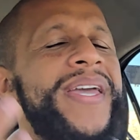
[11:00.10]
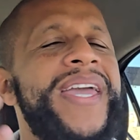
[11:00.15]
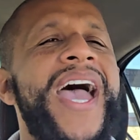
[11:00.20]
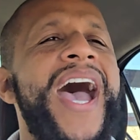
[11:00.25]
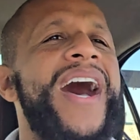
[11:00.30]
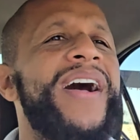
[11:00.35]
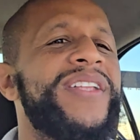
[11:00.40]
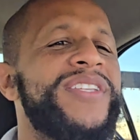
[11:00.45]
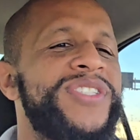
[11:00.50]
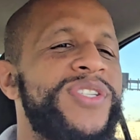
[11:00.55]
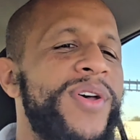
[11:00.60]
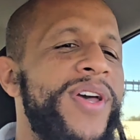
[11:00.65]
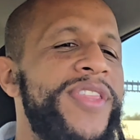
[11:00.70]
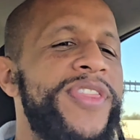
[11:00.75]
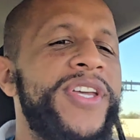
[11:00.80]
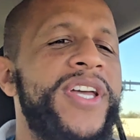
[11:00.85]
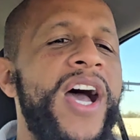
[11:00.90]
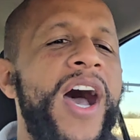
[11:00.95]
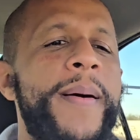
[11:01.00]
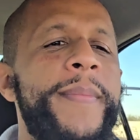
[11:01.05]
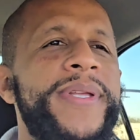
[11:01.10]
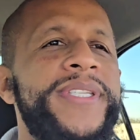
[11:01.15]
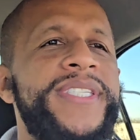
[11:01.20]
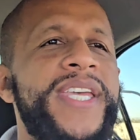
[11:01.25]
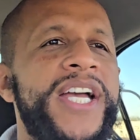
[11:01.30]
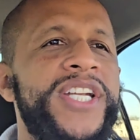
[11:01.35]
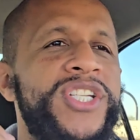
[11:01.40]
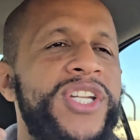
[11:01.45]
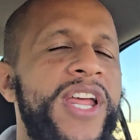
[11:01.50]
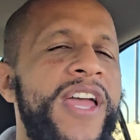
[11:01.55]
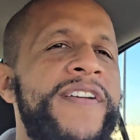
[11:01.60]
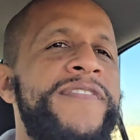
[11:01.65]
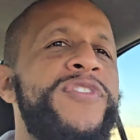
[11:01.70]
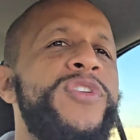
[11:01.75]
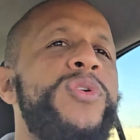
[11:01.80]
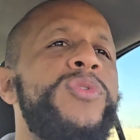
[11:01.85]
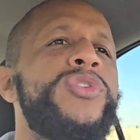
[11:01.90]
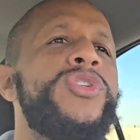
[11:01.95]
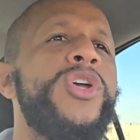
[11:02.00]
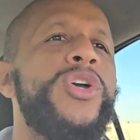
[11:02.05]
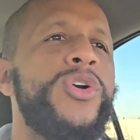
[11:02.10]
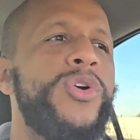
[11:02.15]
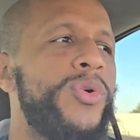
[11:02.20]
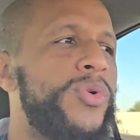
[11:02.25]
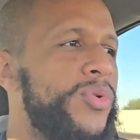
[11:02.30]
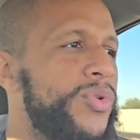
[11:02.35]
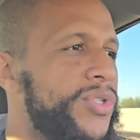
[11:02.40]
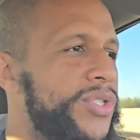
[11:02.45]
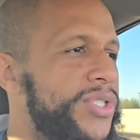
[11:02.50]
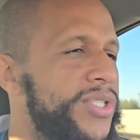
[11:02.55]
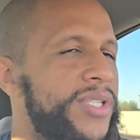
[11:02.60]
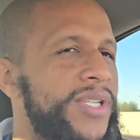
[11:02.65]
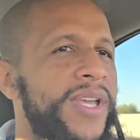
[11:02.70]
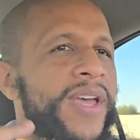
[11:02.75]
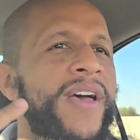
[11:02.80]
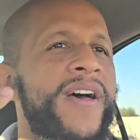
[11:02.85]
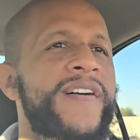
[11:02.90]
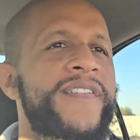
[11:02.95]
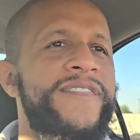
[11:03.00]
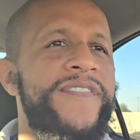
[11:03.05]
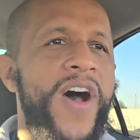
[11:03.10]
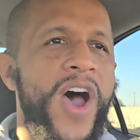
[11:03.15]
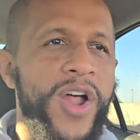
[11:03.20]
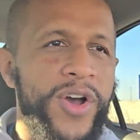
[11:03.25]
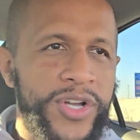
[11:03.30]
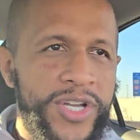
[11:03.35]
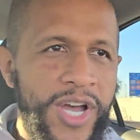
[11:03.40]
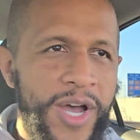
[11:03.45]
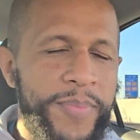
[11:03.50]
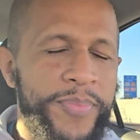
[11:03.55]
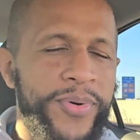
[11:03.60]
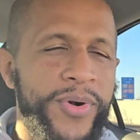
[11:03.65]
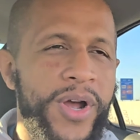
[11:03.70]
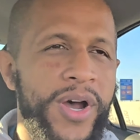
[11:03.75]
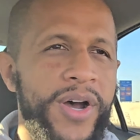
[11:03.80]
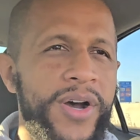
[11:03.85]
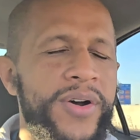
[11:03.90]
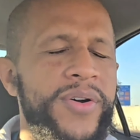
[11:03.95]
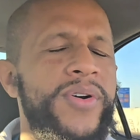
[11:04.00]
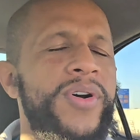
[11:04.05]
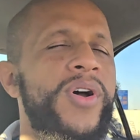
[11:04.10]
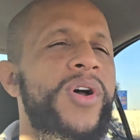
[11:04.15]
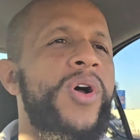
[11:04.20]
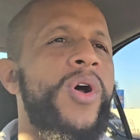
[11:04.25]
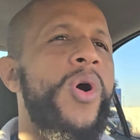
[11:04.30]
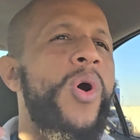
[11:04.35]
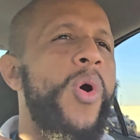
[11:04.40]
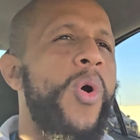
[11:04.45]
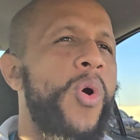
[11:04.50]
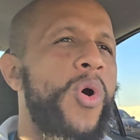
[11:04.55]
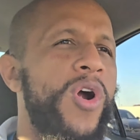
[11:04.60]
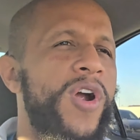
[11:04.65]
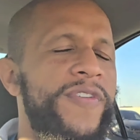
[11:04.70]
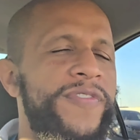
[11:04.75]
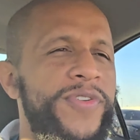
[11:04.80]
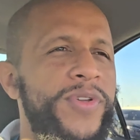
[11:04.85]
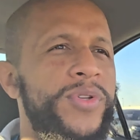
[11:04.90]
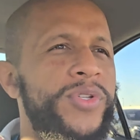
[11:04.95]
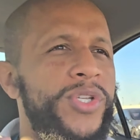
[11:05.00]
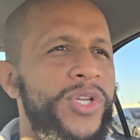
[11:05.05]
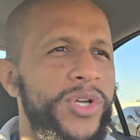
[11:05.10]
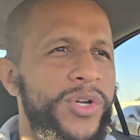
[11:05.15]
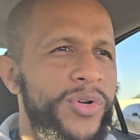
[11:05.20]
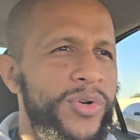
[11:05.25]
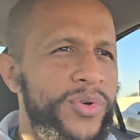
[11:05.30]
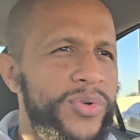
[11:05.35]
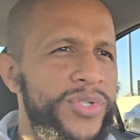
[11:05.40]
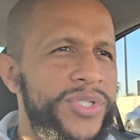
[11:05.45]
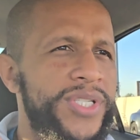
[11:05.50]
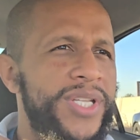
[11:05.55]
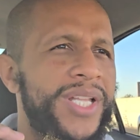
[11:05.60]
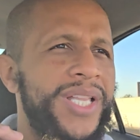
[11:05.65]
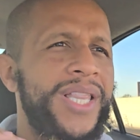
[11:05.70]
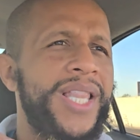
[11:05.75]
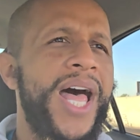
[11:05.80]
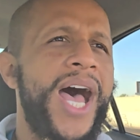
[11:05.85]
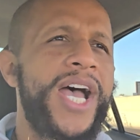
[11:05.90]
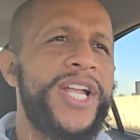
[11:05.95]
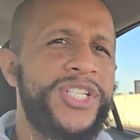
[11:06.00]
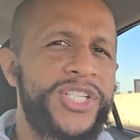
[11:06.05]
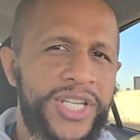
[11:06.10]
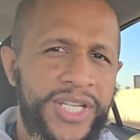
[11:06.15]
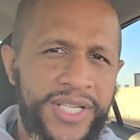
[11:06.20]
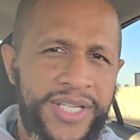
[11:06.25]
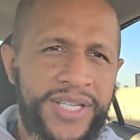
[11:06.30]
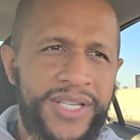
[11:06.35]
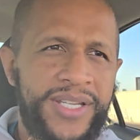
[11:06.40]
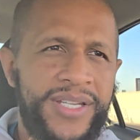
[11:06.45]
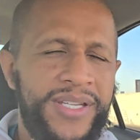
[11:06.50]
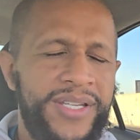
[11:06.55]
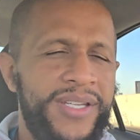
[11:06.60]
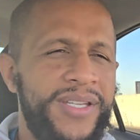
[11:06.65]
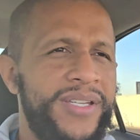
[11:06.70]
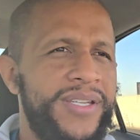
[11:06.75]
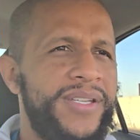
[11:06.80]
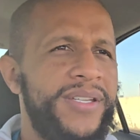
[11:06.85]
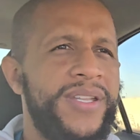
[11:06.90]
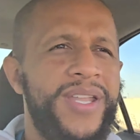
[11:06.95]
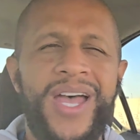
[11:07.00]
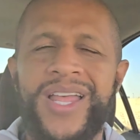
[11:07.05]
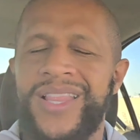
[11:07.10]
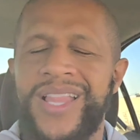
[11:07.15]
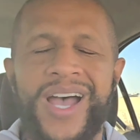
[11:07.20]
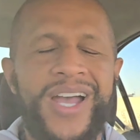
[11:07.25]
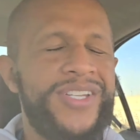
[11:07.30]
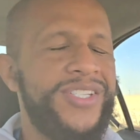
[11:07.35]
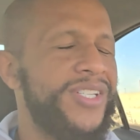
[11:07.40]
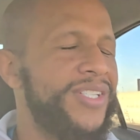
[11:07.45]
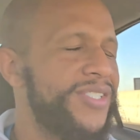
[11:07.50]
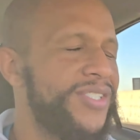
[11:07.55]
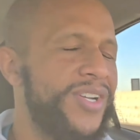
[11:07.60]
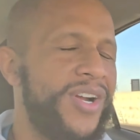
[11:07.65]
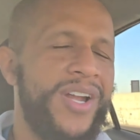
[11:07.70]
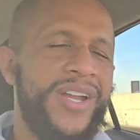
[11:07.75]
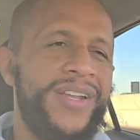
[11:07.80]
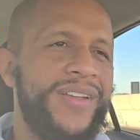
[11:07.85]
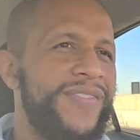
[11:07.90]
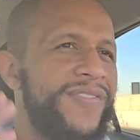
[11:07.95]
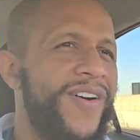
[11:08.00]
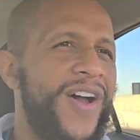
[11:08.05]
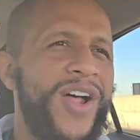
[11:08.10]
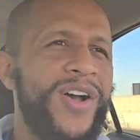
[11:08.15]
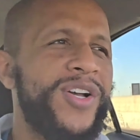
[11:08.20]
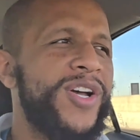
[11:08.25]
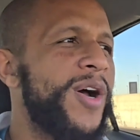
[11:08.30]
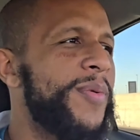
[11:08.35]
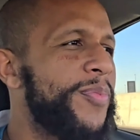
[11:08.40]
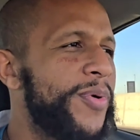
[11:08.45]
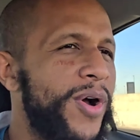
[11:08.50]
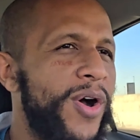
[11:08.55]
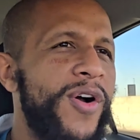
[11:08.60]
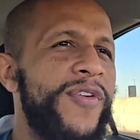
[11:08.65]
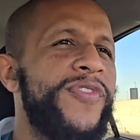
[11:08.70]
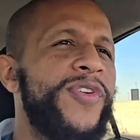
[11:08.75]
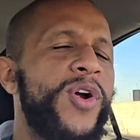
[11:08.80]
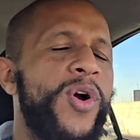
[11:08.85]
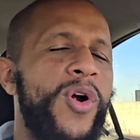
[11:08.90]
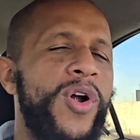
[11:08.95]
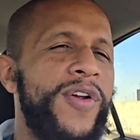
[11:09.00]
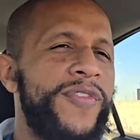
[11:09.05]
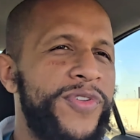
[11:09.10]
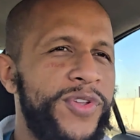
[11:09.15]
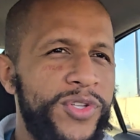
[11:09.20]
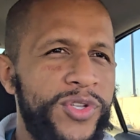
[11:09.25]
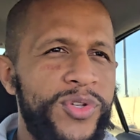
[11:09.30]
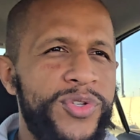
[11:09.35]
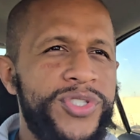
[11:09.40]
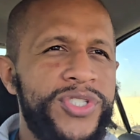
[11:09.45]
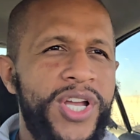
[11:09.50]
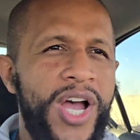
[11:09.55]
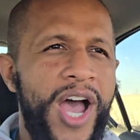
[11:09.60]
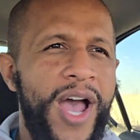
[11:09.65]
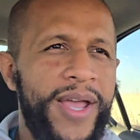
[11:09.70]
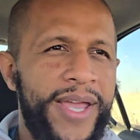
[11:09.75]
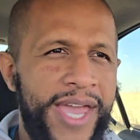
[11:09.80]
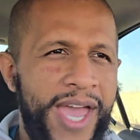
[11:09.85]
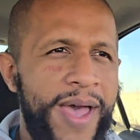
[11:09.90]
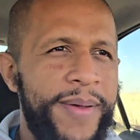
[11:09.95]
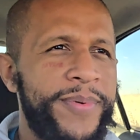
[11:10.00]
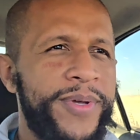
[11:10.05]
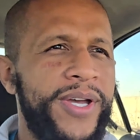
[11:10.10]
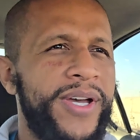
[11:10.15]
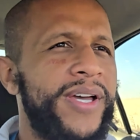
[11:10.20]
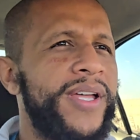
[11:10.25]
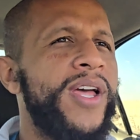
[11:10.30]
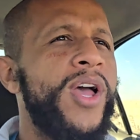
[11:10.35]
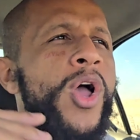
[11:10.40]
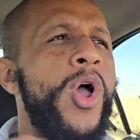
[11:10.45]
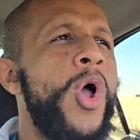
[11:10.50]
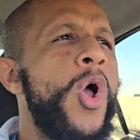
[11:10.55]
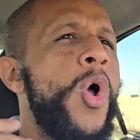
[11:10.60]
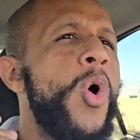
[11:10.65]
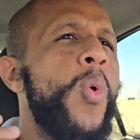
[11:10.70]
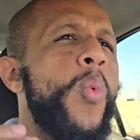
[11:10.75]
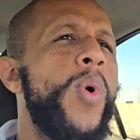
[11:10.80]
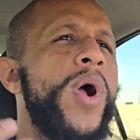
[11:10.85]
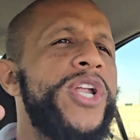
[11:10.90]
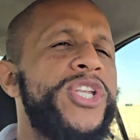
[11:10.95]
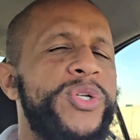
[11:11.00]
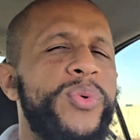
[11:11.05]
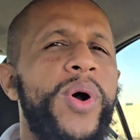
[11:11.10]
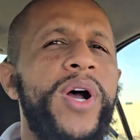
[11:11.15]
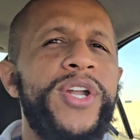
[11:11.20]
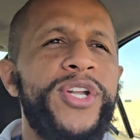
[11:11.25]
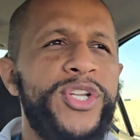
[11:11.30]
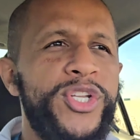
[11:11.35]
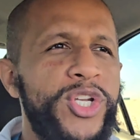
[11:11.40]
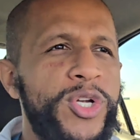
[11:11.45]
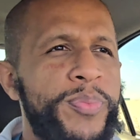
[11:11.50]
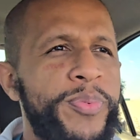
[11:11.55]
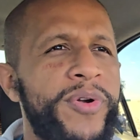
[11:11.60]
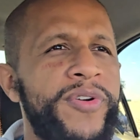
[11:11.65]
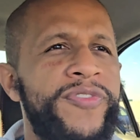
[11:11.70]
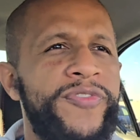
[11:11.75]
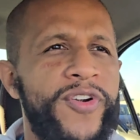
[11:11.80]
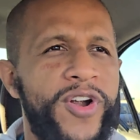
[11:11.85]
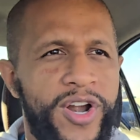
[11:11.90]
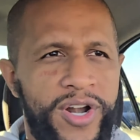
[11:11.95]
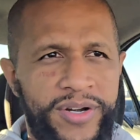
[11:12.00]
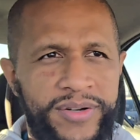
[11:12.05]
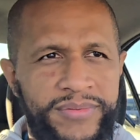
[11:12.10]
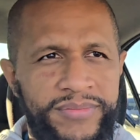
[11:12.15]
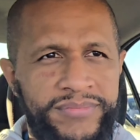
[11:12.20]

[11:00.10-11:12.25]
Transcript: yeah, so hit the comment section if you use Final Cut Pro or if you use Final Cut Pro or if you use CapCut. Which one do you prefer?